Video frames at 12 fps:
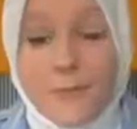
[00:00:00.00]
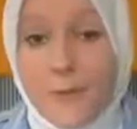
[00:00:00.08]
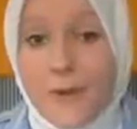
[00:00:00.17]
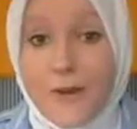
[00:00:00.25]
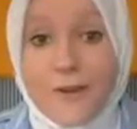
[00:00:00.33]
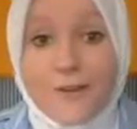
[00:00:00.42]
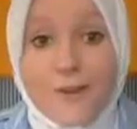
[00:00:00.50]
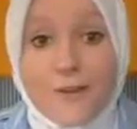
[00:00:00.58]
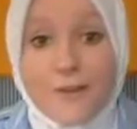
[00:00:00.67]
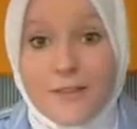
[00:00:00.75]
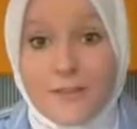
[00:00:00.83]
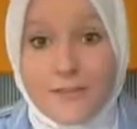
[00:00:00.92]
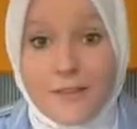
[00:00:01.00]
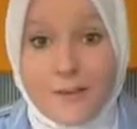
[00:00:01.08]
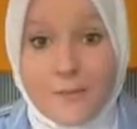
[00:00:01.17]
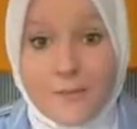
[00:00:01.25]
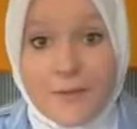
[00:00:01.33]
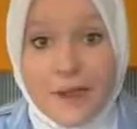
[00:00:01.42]
If we are not granted the
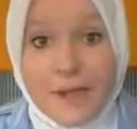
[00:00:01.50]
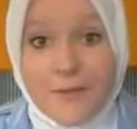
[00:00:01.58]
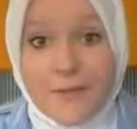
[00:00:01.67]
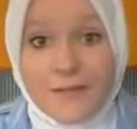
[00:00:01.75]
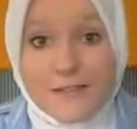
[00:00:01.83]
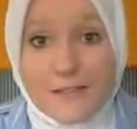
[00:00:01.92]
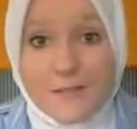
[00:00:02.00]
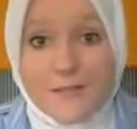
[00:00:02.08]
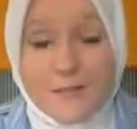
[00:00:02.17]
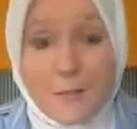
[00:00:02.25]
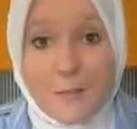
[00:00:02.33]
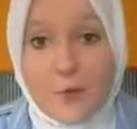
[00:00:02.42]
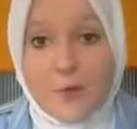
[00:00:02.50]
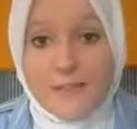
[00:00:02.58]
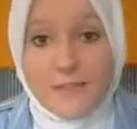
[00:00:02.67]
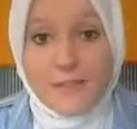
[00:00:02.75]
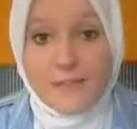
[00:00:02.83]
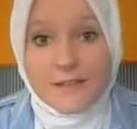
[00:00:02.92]
freedom to cover ourselves for
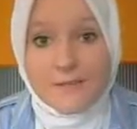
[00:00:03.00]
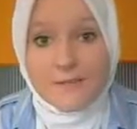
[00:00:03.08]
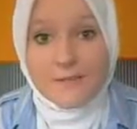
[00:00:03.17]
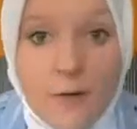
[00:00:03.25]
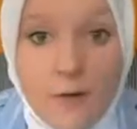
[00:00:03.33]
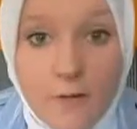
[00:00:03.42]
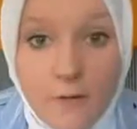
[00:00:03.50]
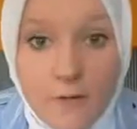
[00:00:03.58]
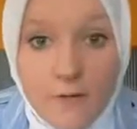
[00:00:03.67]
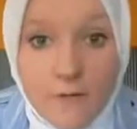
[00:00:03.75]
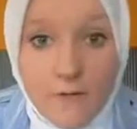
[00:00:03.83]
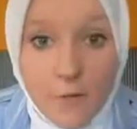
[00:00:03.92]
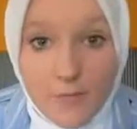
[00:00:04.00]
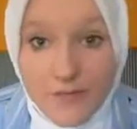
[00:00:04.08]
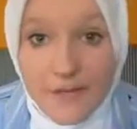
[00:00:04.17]
modesty, for